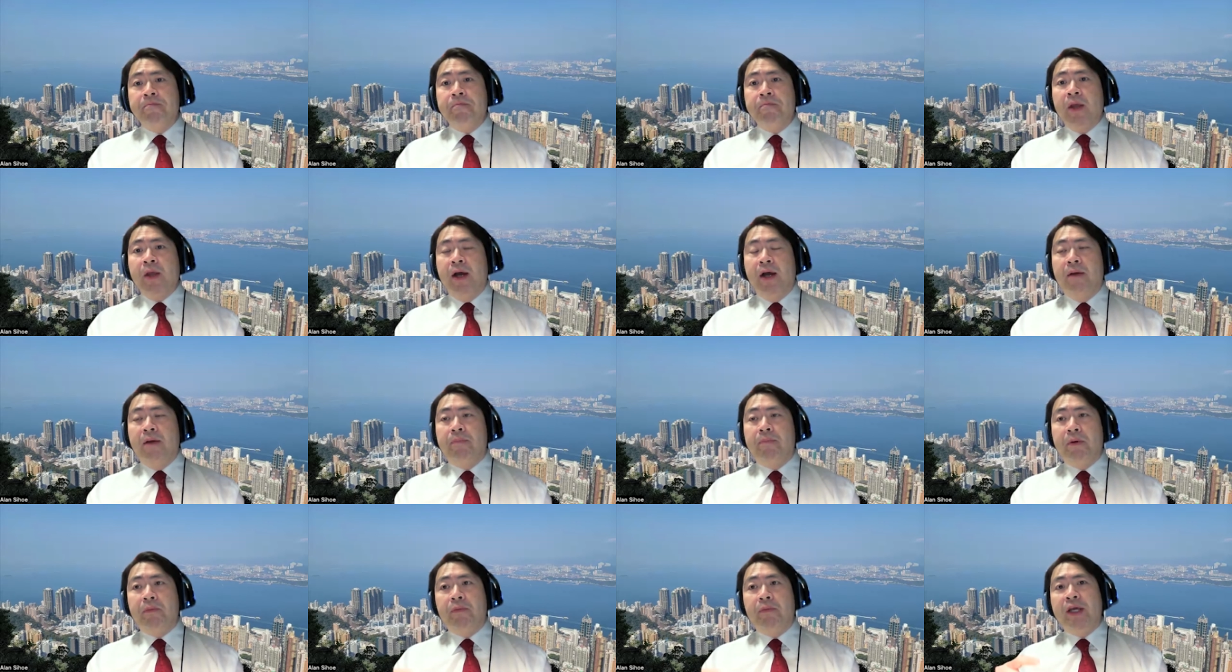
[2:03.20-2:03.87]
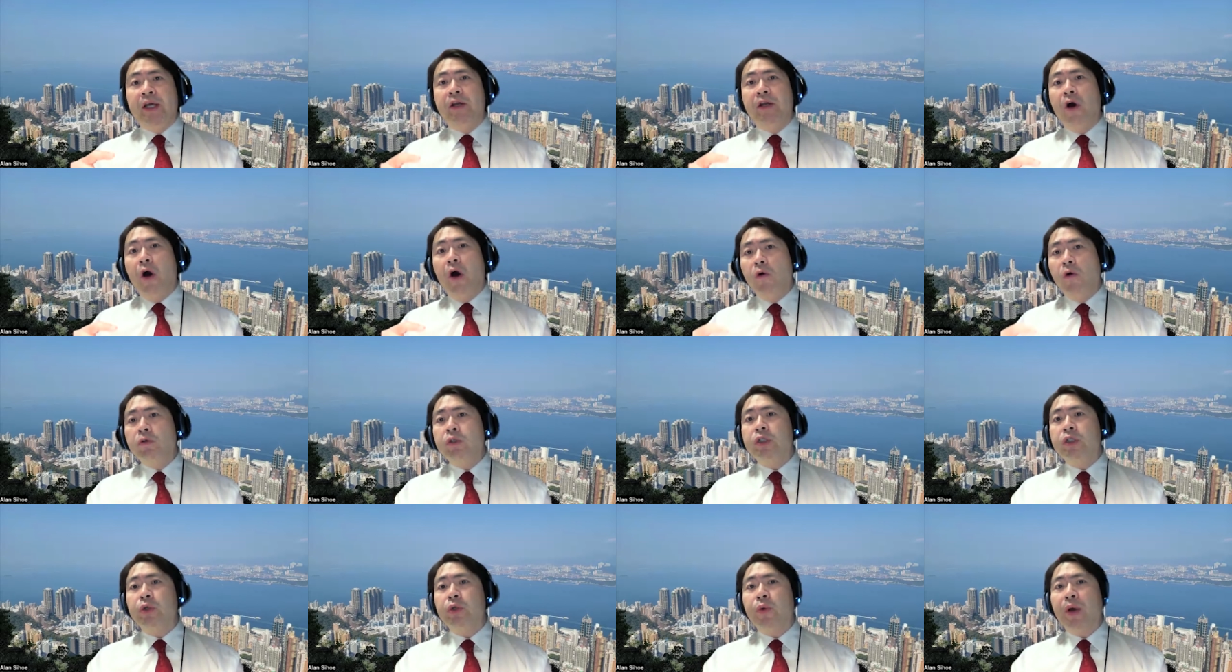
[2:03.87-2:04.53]
uh, but we can
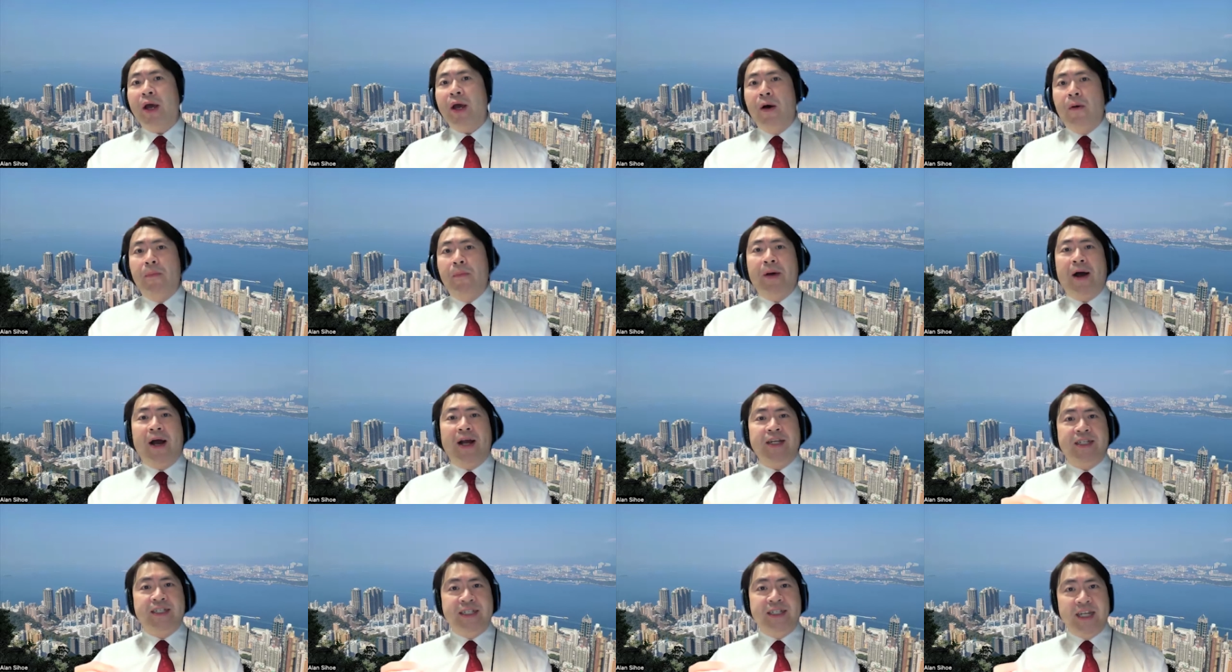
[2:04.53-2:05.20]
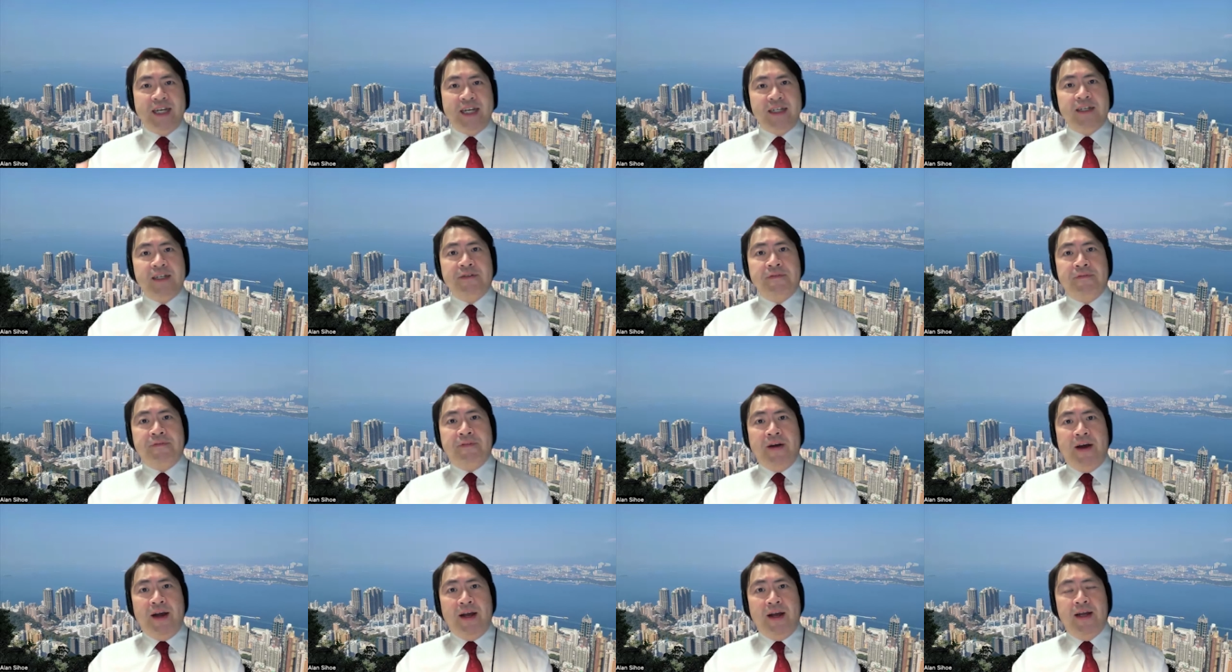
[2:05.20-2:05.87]
also help
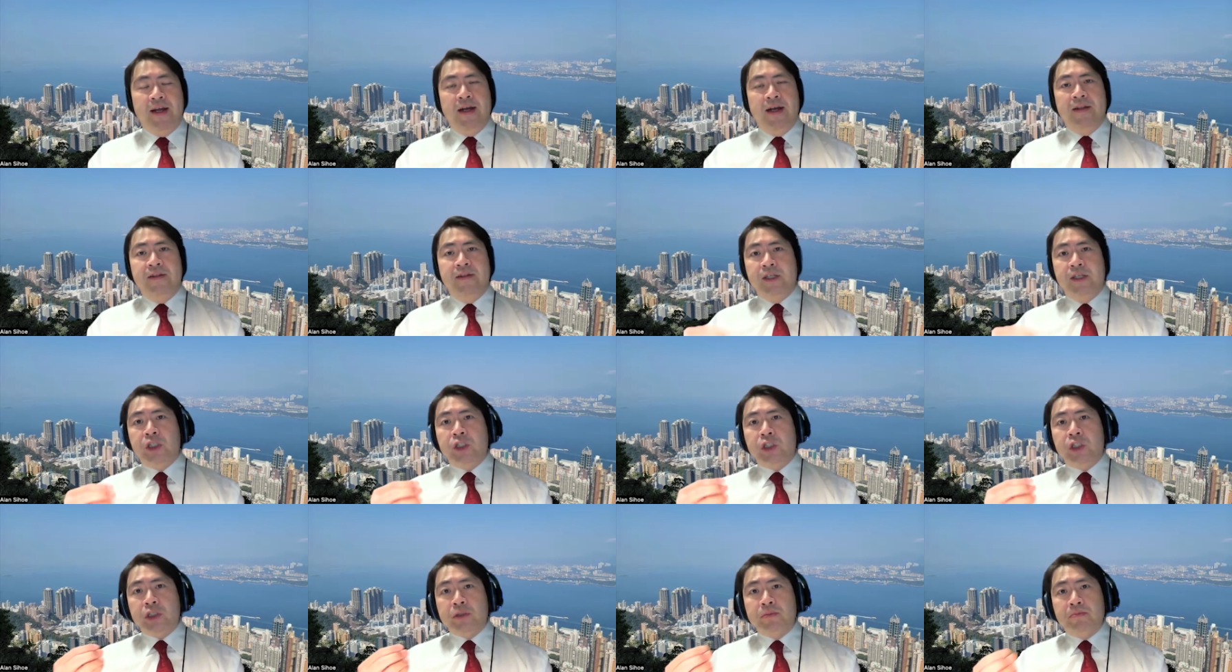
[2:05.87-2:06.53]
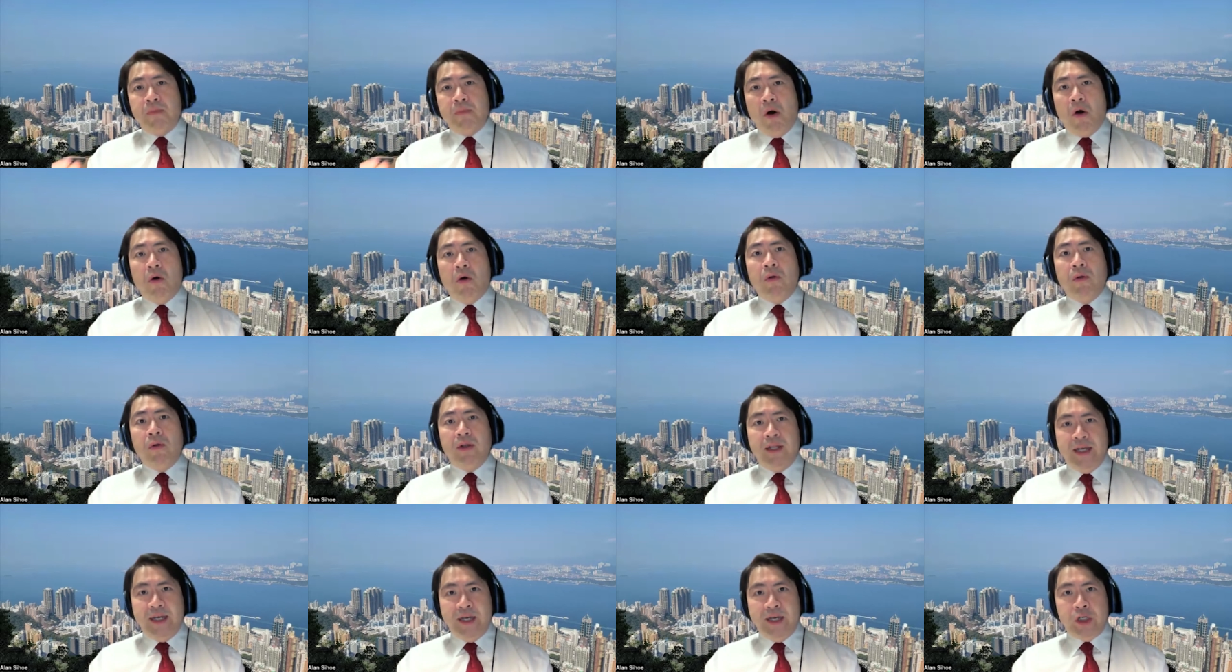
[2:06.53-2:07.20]
identify the
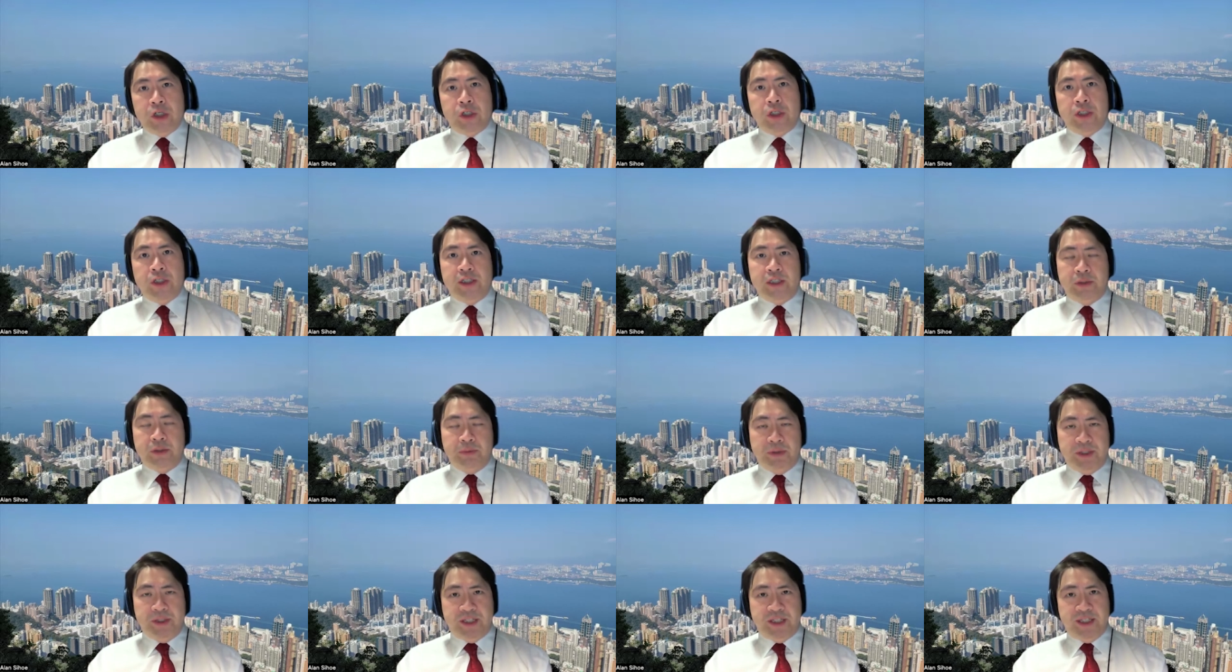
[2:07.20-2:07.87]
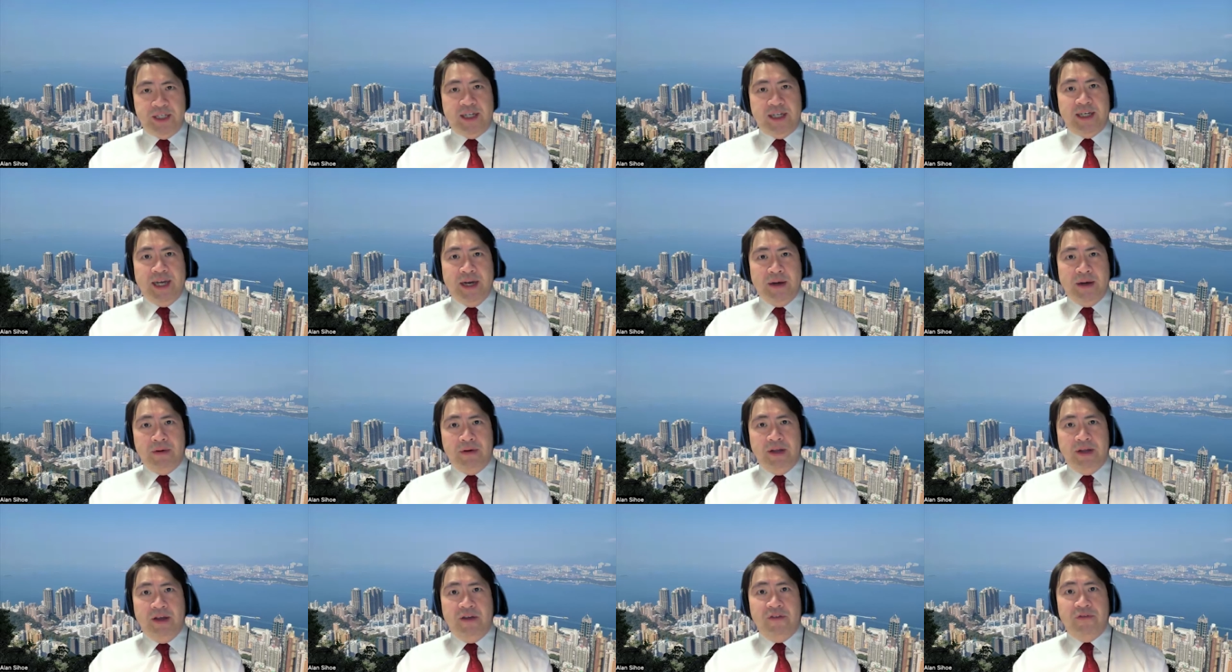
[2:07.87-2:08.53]
small lesions we see
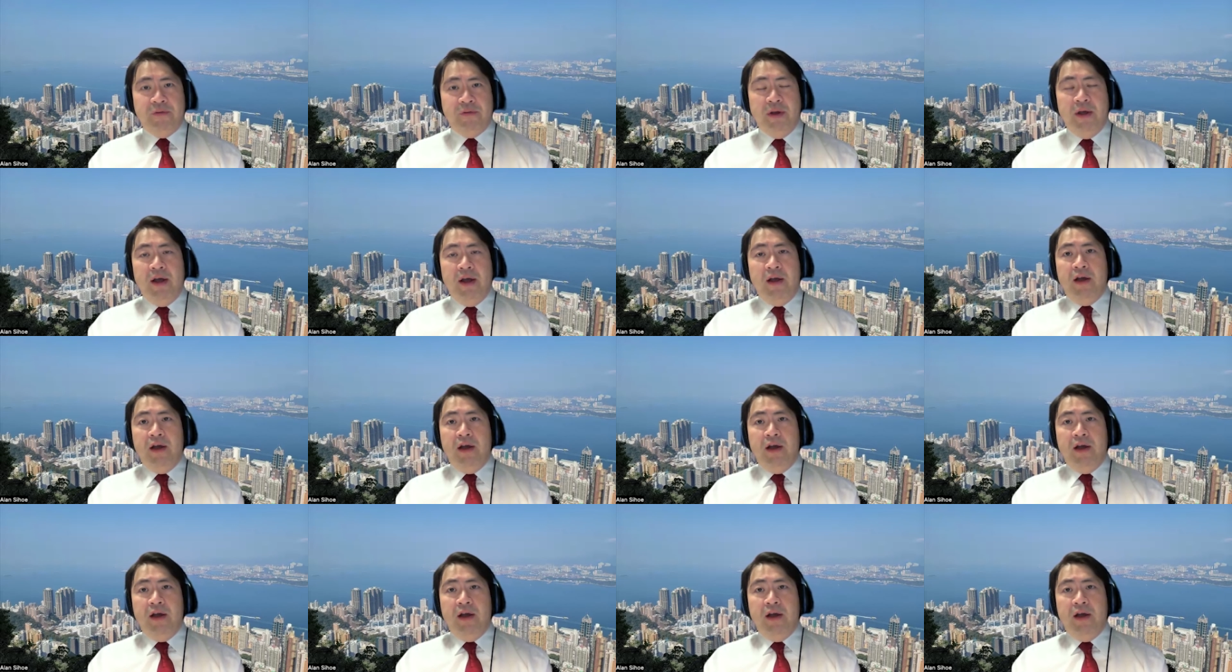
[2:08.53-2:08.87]
nowadays.